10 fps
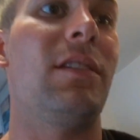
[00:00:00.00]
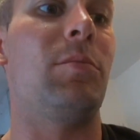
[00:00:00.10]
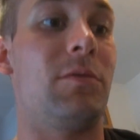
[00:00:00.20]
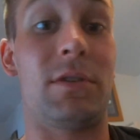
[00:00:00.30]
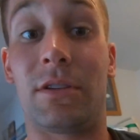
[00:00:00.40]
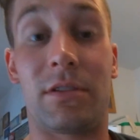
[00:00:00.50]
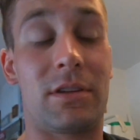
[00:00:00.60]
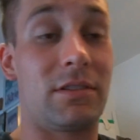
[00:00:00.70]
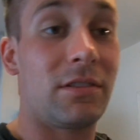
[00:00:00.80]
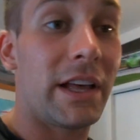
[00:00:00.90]
tip, you want your
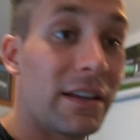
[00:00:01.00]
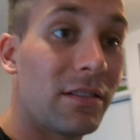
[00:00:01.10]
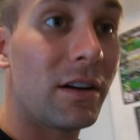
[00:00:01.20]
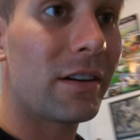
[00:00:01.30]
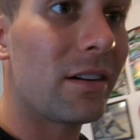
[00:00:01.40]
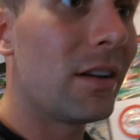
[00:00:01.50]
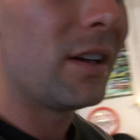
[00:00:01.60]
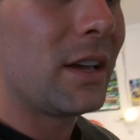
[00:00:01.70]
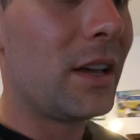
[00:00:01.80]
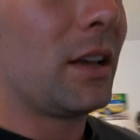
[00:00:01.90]
things to last longer.
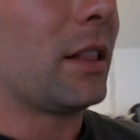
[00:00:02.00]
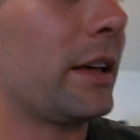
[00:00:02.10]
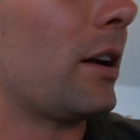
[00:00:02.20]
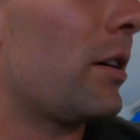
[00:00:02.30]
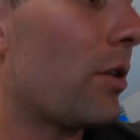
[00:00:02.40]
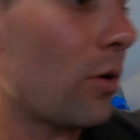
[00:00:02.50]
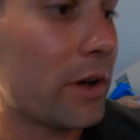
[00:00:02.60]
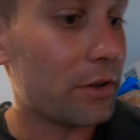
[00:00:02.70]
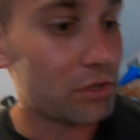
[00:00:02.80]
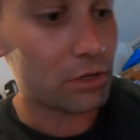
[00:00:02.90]
Let all the
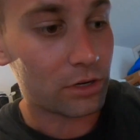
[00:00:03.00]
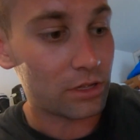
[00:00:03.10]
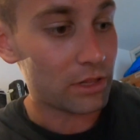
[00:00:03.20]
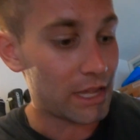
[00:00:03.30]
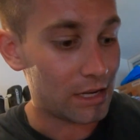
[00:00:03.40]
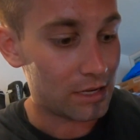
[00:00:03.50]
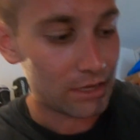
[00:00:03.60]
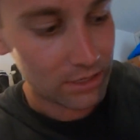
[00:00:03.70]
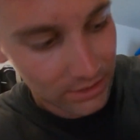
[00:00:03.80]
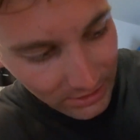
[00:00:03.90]
oil circulate
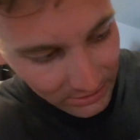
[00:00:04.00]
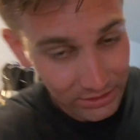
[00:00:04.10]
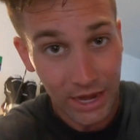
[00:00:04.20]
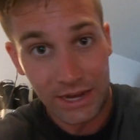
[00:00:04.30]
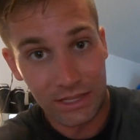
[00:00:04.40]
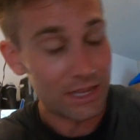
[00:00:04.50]
inside